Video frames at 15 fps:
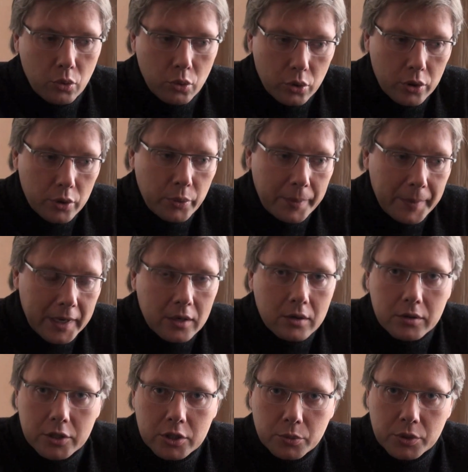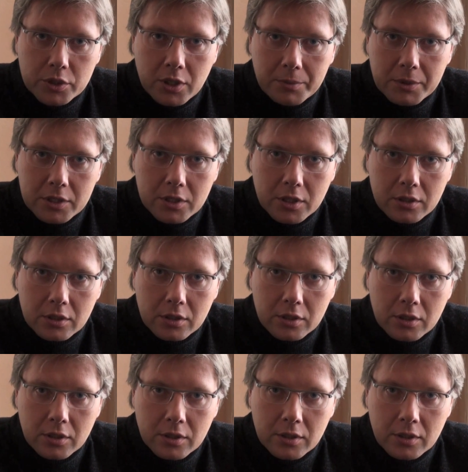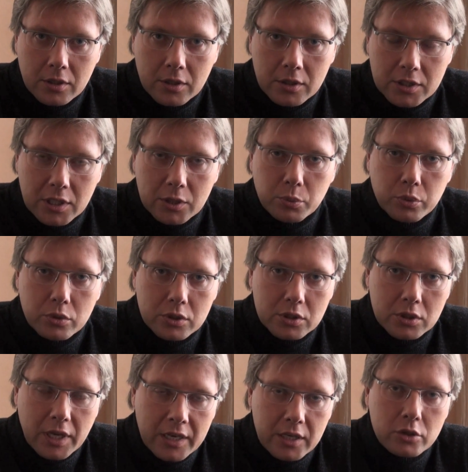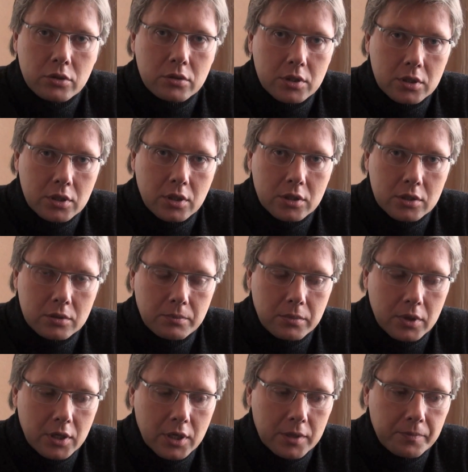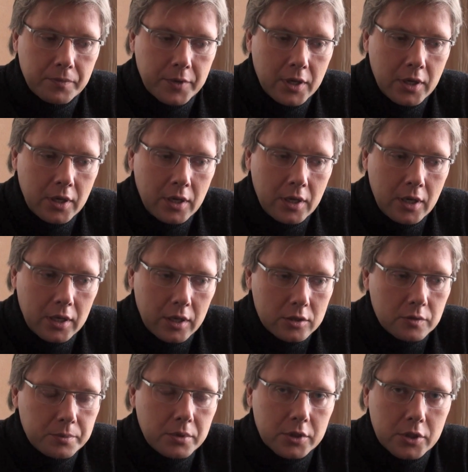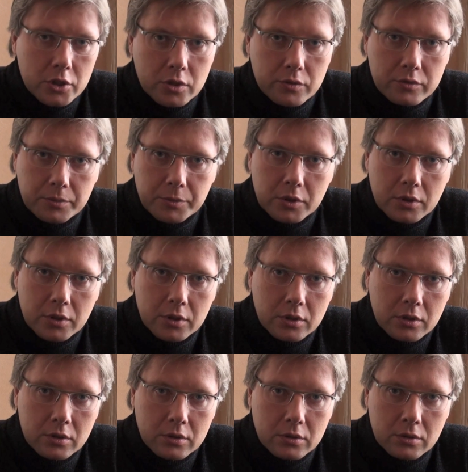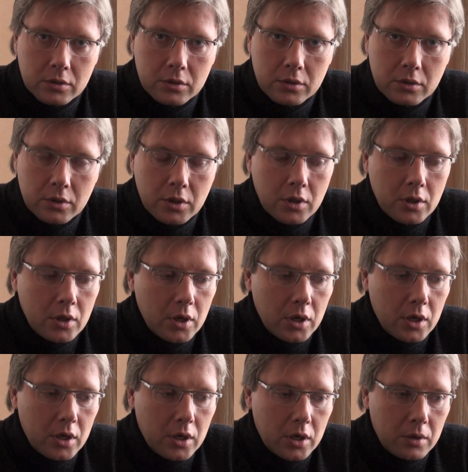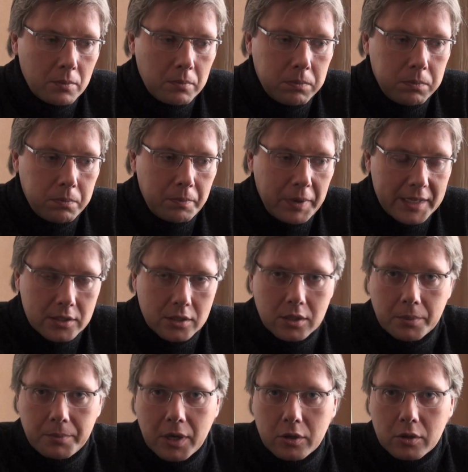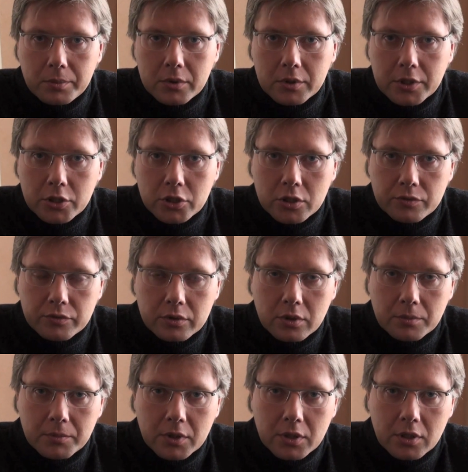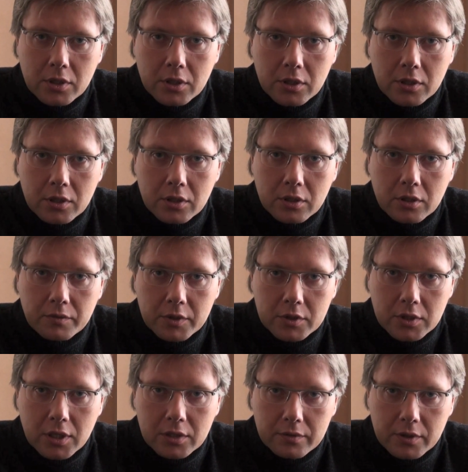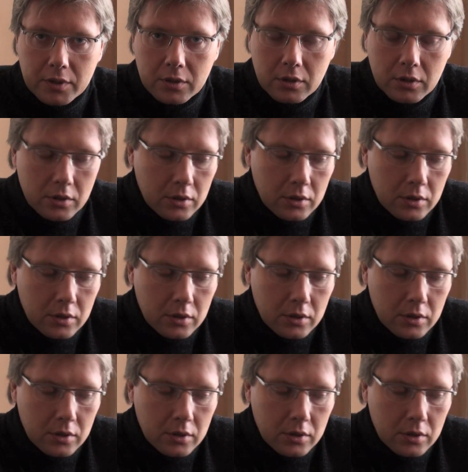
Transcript: or we make coalition with Harmony Center. That was an issue discussed by lots of politicians from Unity, uh, basically by all politicians from uh, Vis Latvia.